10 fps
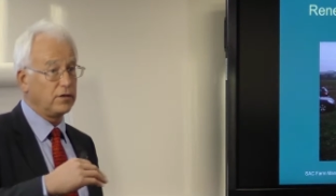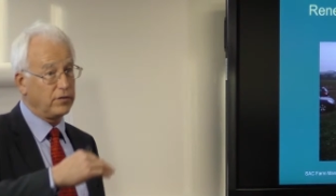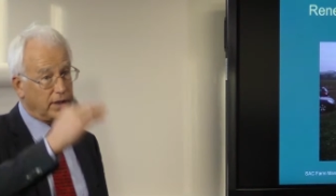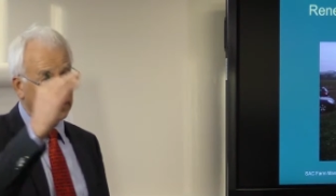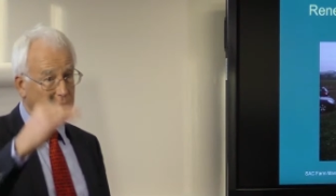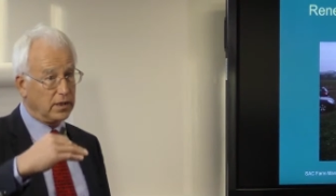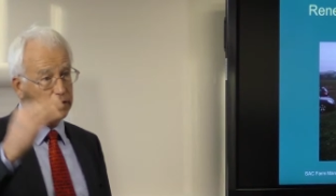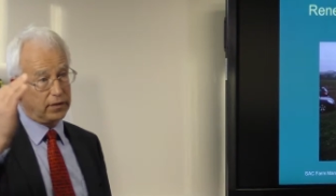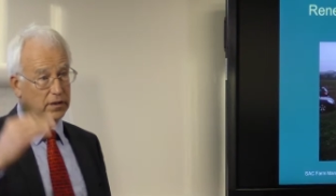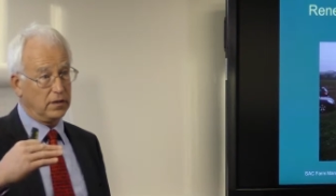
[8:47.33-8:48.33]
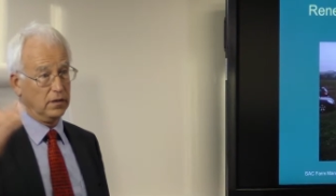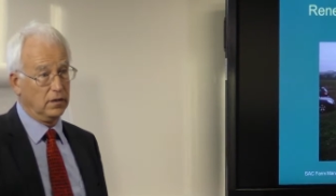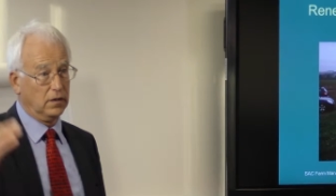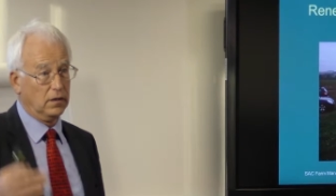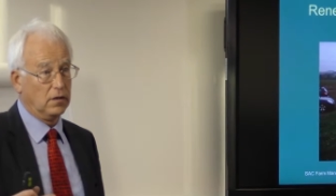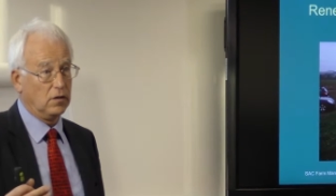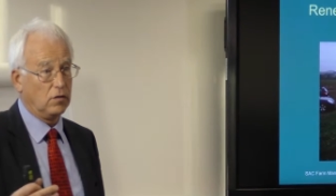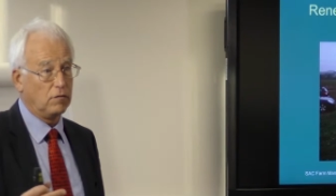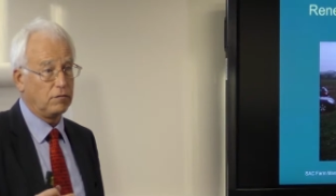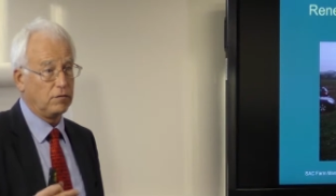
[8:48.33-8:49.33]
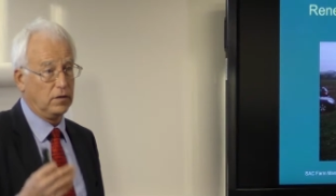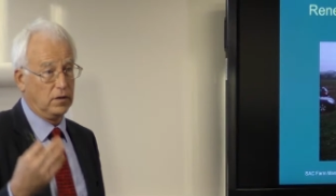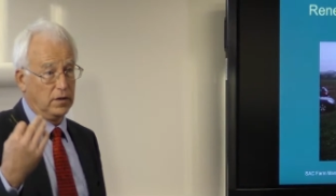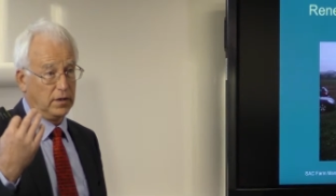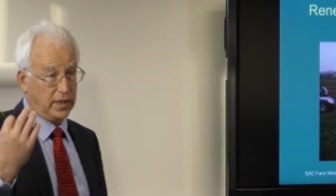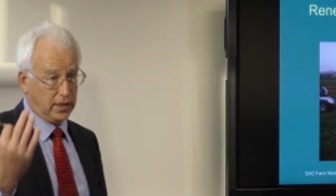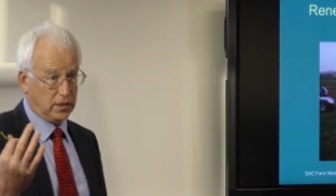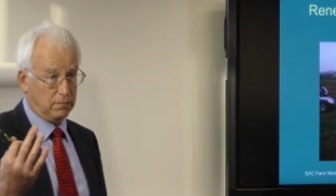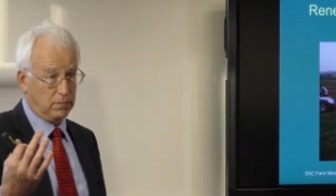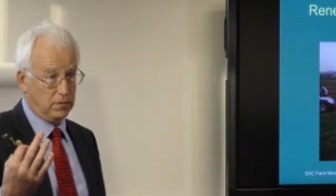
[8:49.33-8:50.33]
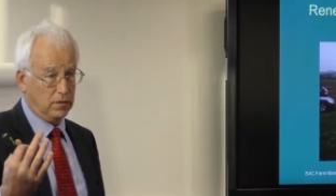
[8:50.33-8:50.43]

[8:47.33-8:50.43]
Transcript: irregularity of income